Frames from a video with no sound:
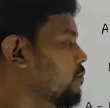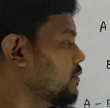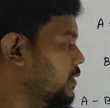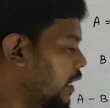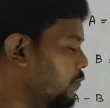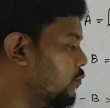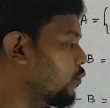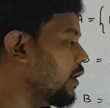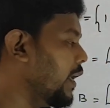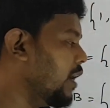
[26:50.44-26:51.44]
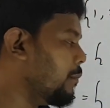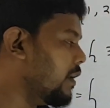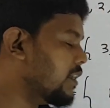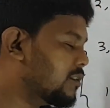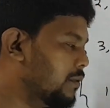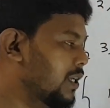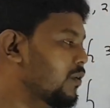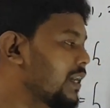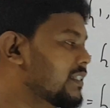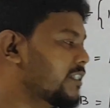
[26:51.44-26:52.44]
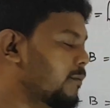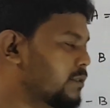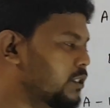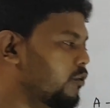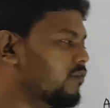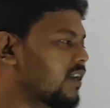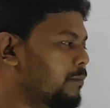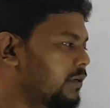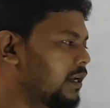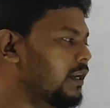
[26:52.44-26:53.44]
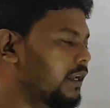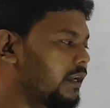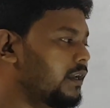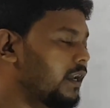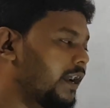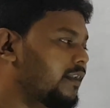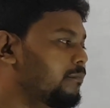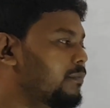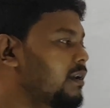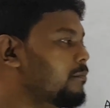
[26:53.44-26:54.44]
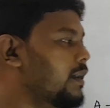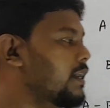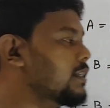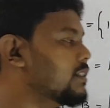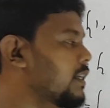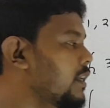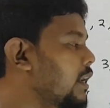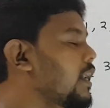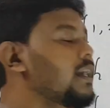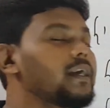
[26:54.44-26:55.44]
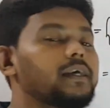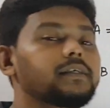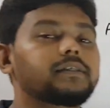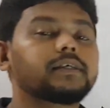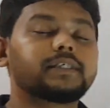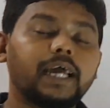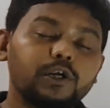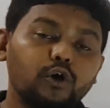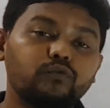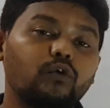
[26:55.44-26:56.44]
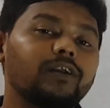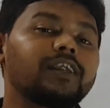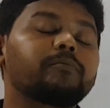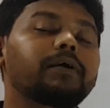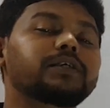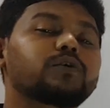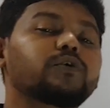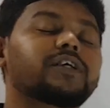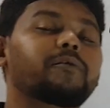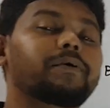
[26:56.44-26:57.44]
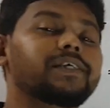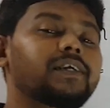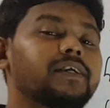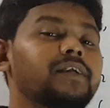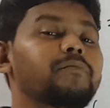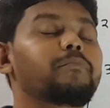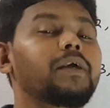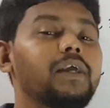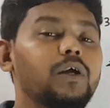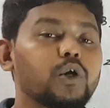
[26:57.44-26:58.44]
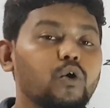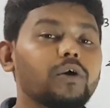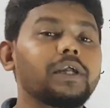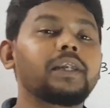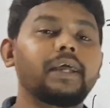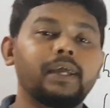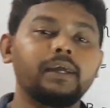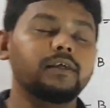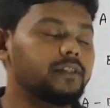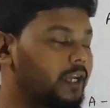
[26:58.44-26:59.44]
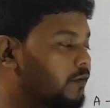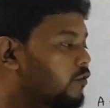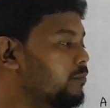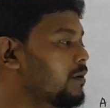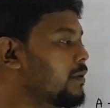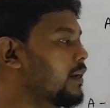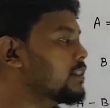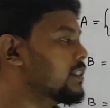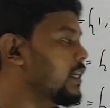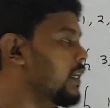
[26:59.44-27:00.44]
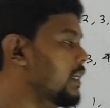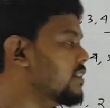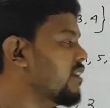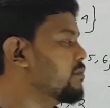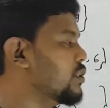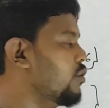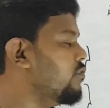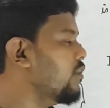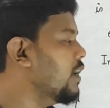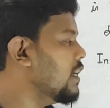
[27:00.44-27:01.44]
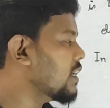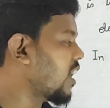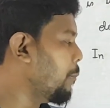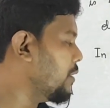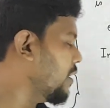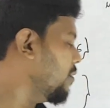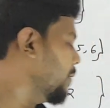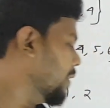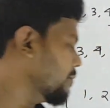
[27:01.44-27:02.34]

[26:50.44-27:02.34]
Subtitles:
Therefore, A minus B is subset of capital A and B minus A is the set of all elements which are present in B not in A. Therefore, B minus A is subset of capital B.